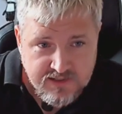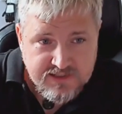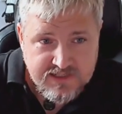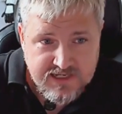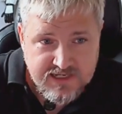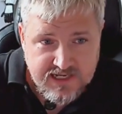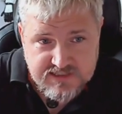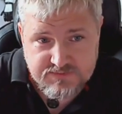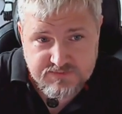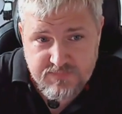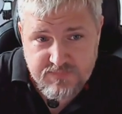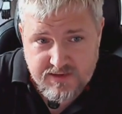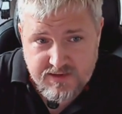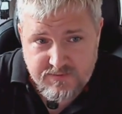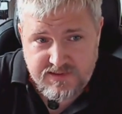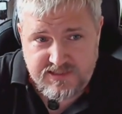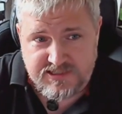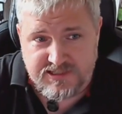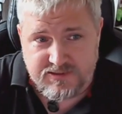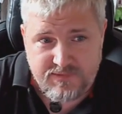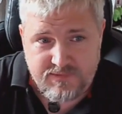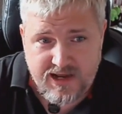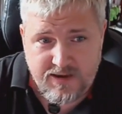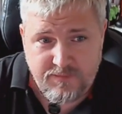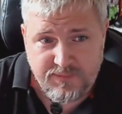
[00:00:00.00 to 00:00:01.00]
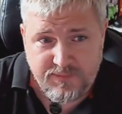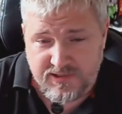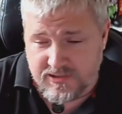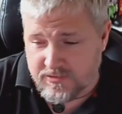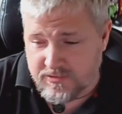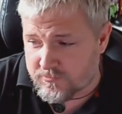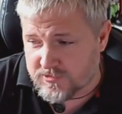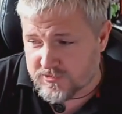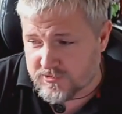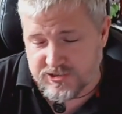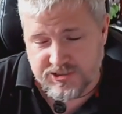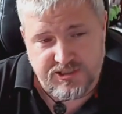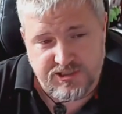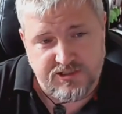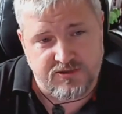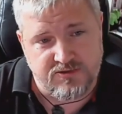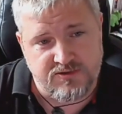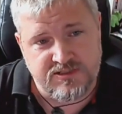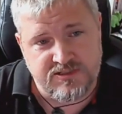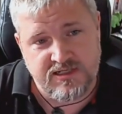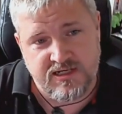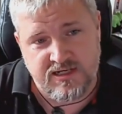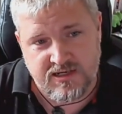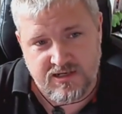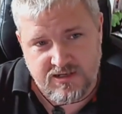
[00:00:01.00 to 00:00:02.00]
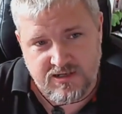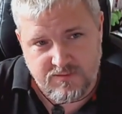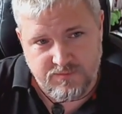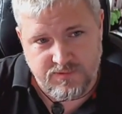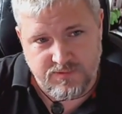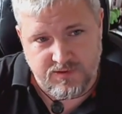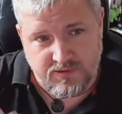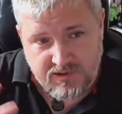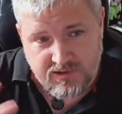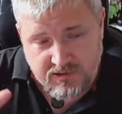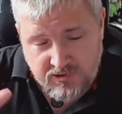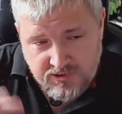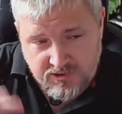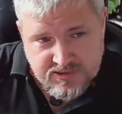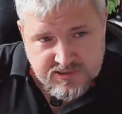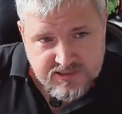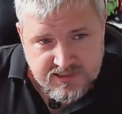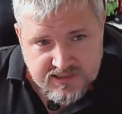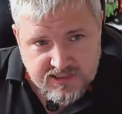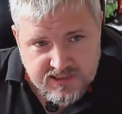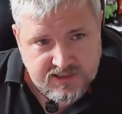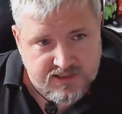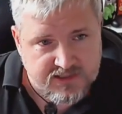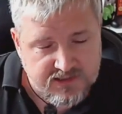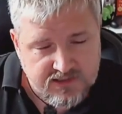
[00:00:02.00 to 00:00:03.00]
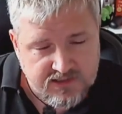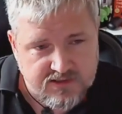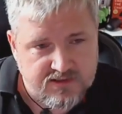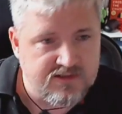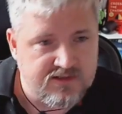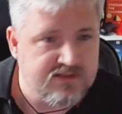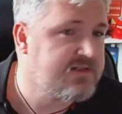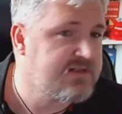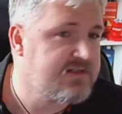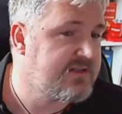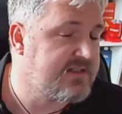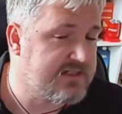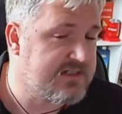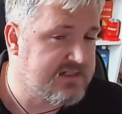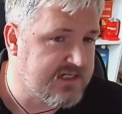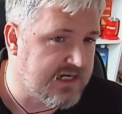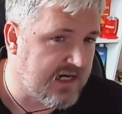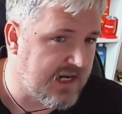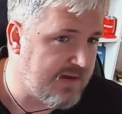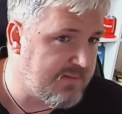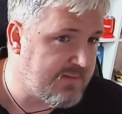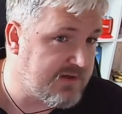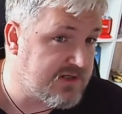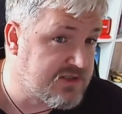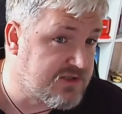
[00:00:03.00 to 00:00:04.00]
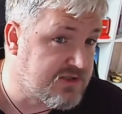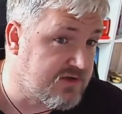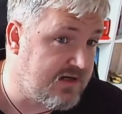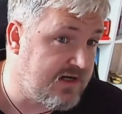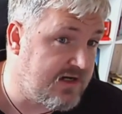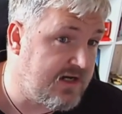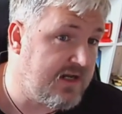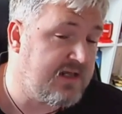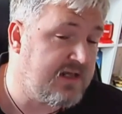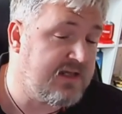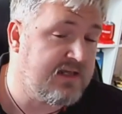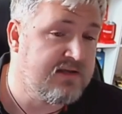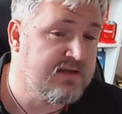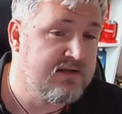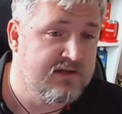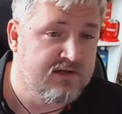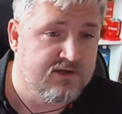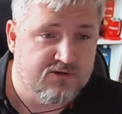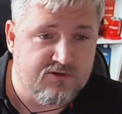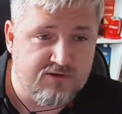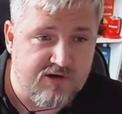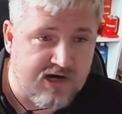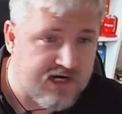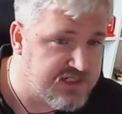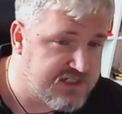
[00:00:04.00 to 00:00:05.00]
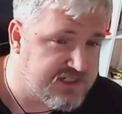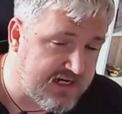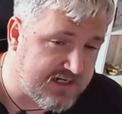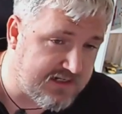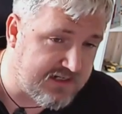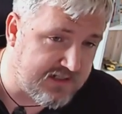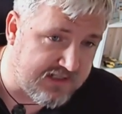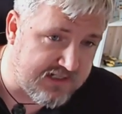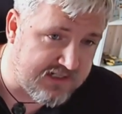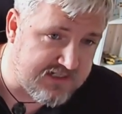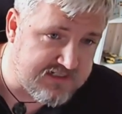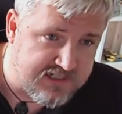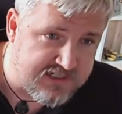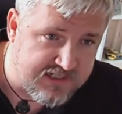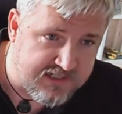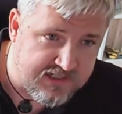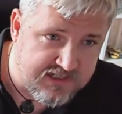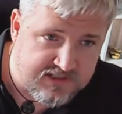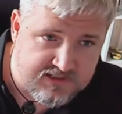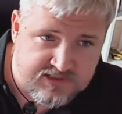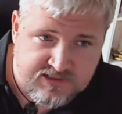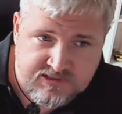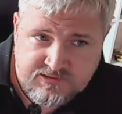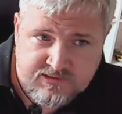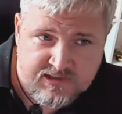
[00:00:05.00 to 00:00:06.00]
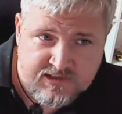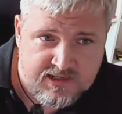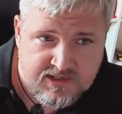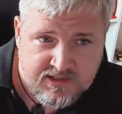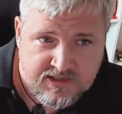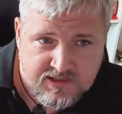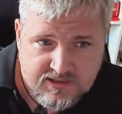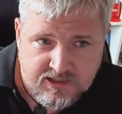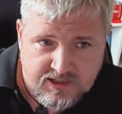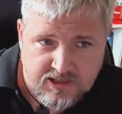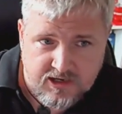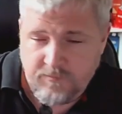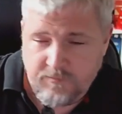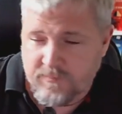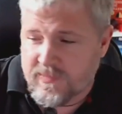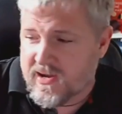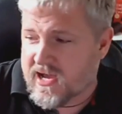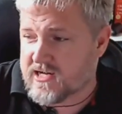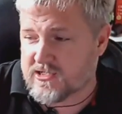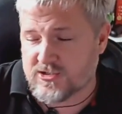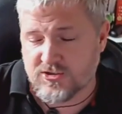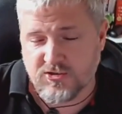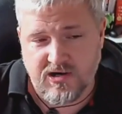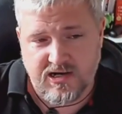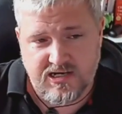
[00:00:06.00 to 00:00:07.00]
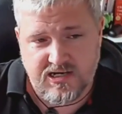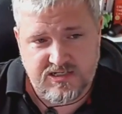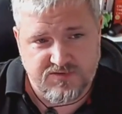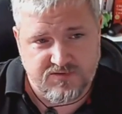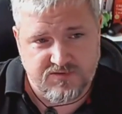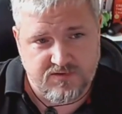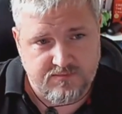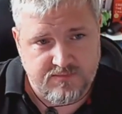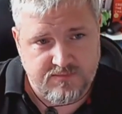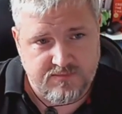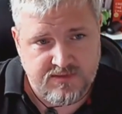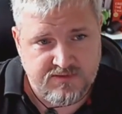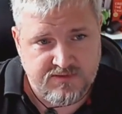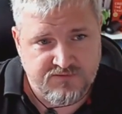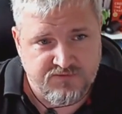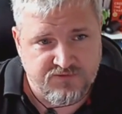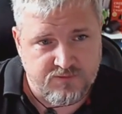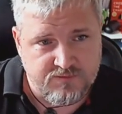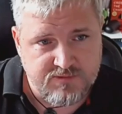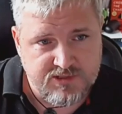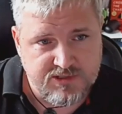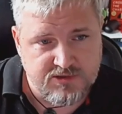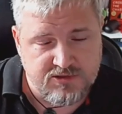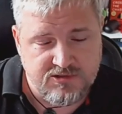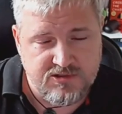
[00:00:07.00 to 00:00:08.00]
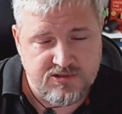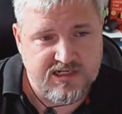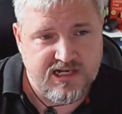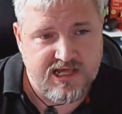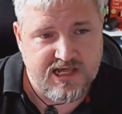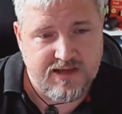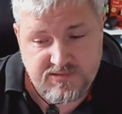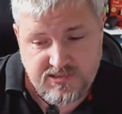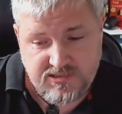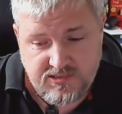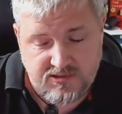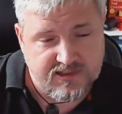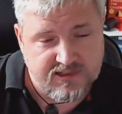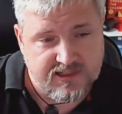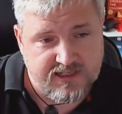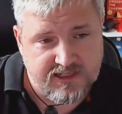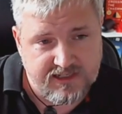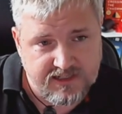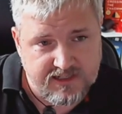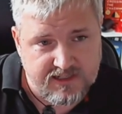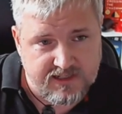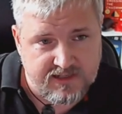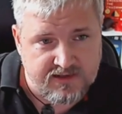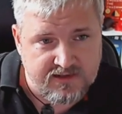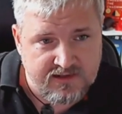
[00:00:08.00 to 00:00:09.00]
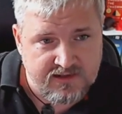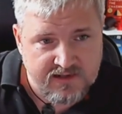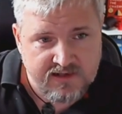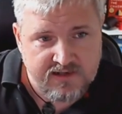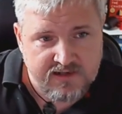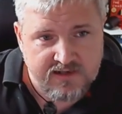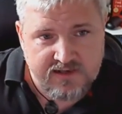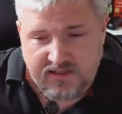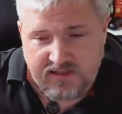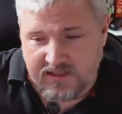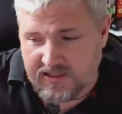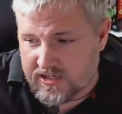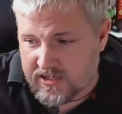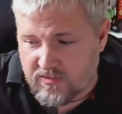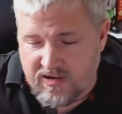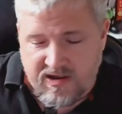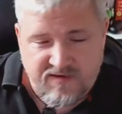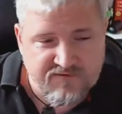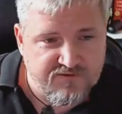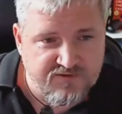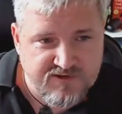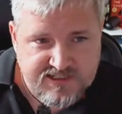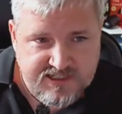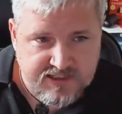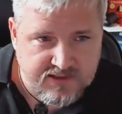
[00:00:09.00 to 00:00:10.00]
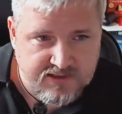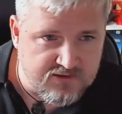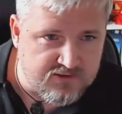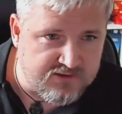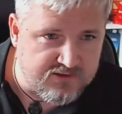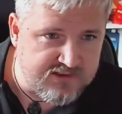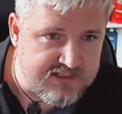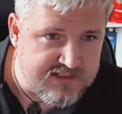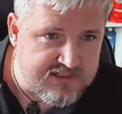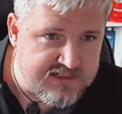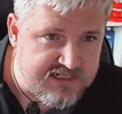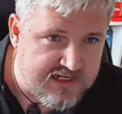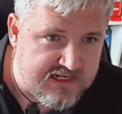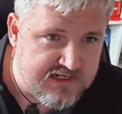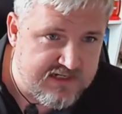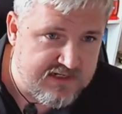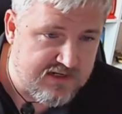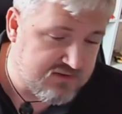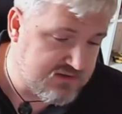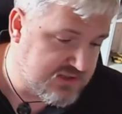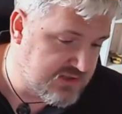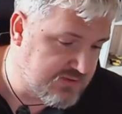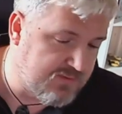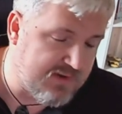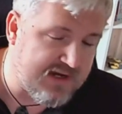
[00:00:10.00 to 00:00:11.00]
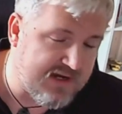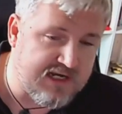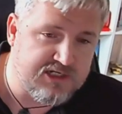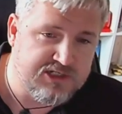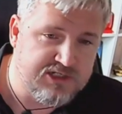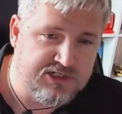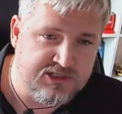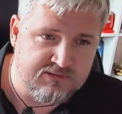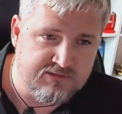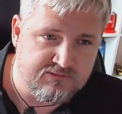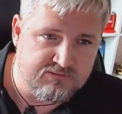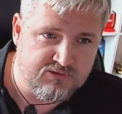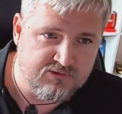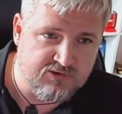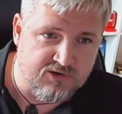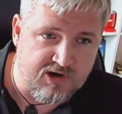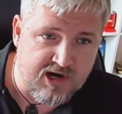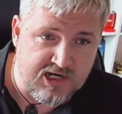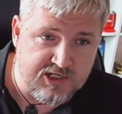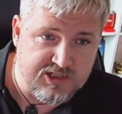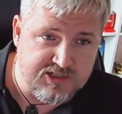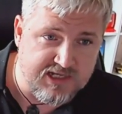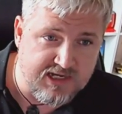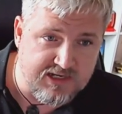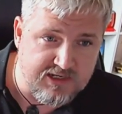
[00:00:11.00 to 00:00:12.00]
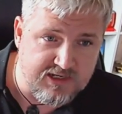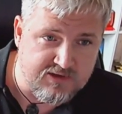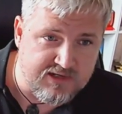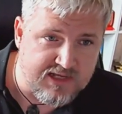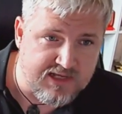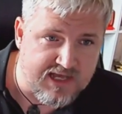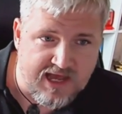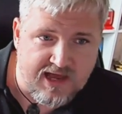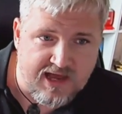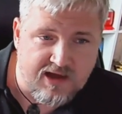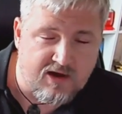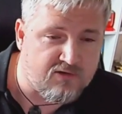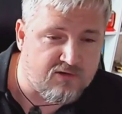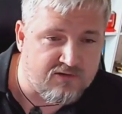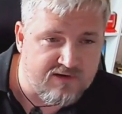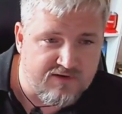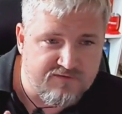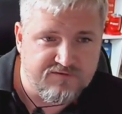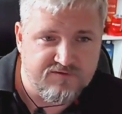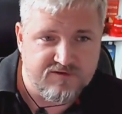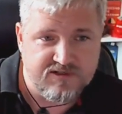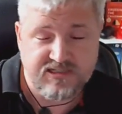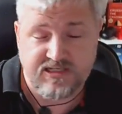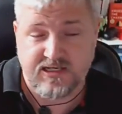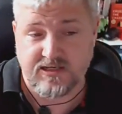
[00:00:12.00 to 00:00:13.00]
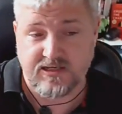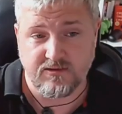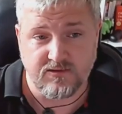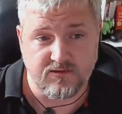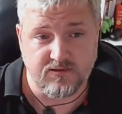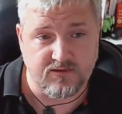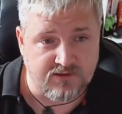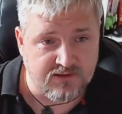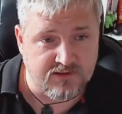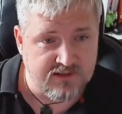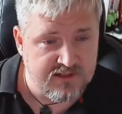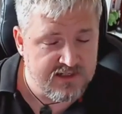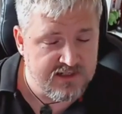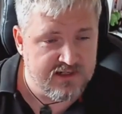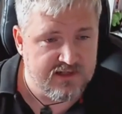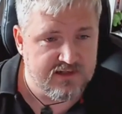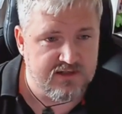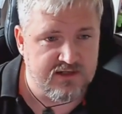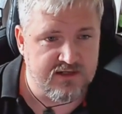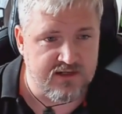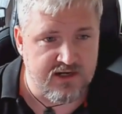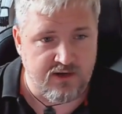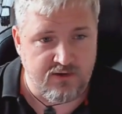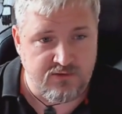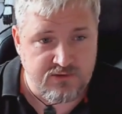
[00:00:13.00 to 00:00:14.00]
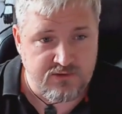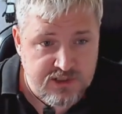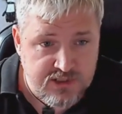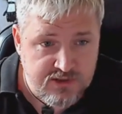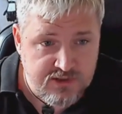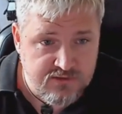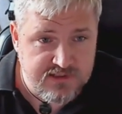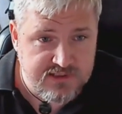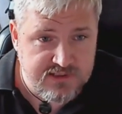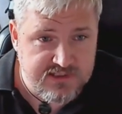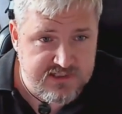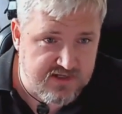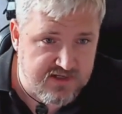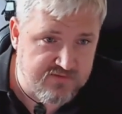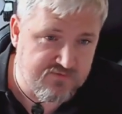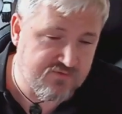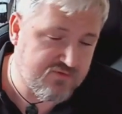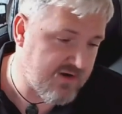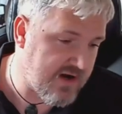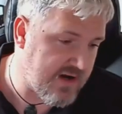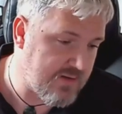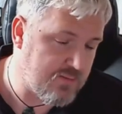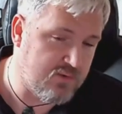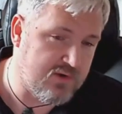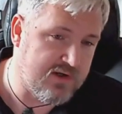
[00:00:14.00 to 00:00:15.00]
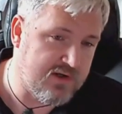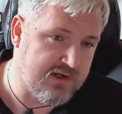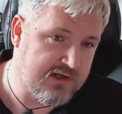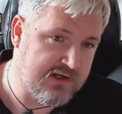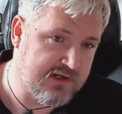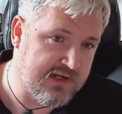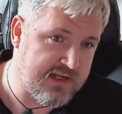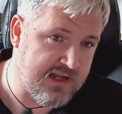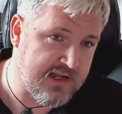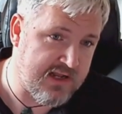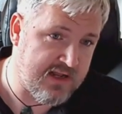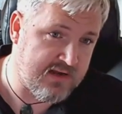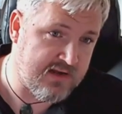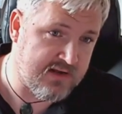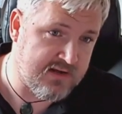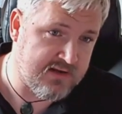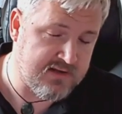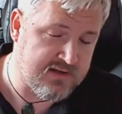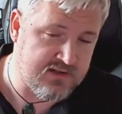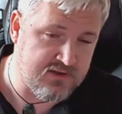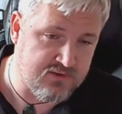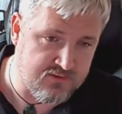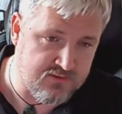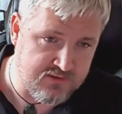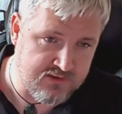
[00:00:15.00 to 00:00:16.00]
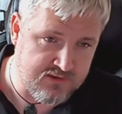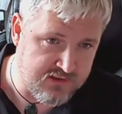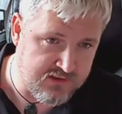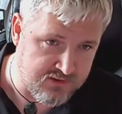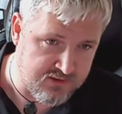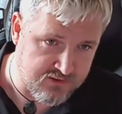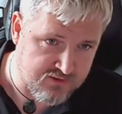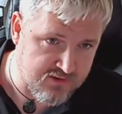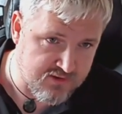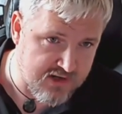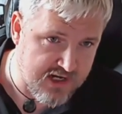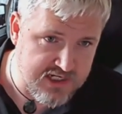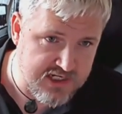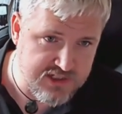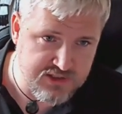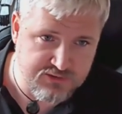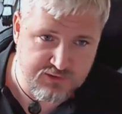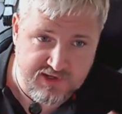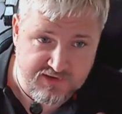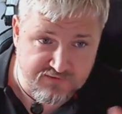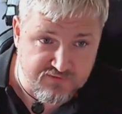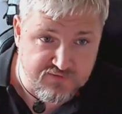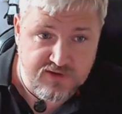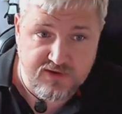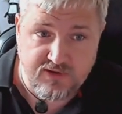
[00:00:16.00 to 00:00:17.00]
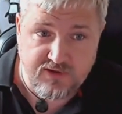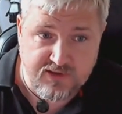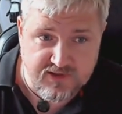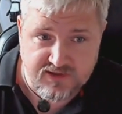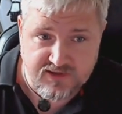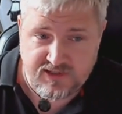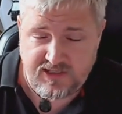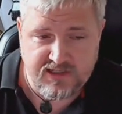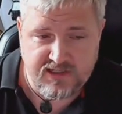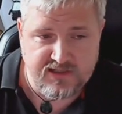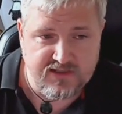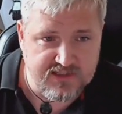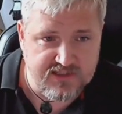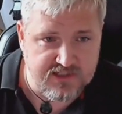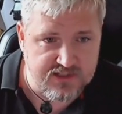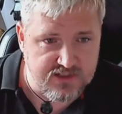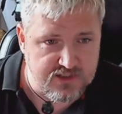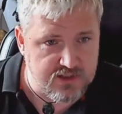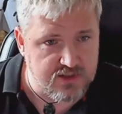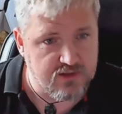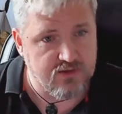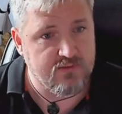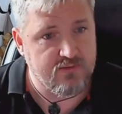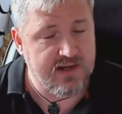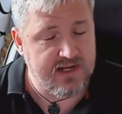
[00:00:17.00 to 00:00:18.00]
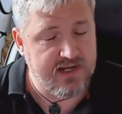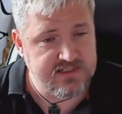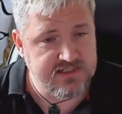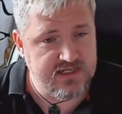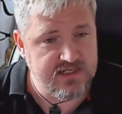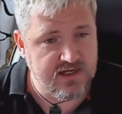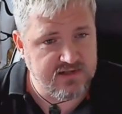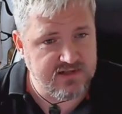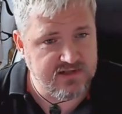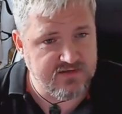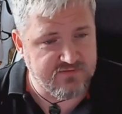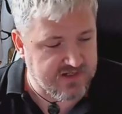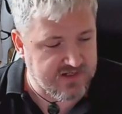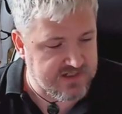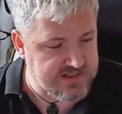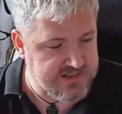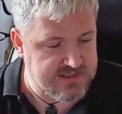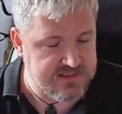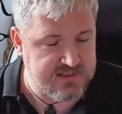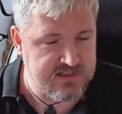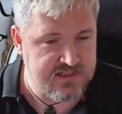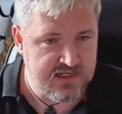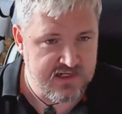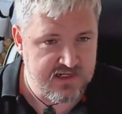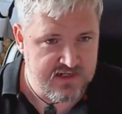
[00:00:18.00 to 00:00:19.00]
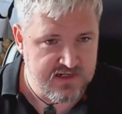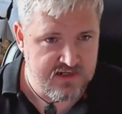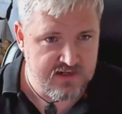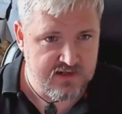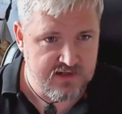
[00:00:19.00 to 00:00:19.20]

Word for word: Yes, maybe some Appium was used, but under the hood, the telemetry, crash analytics, you know, backtrace from, from Sauce Labs looking at, you know, every single Nintendo Switch crash that you get or every single you know Unity framework uh, you you crash if you're going to think of the new XR devices.